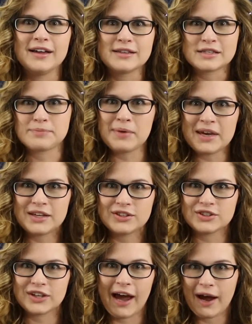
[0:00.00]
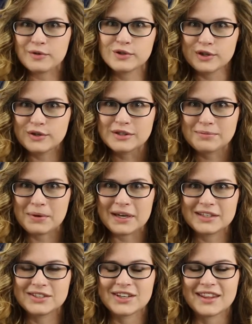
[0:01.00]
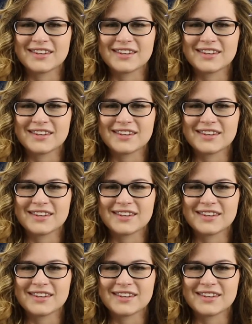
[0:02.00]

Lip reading: speech, a how-to speech,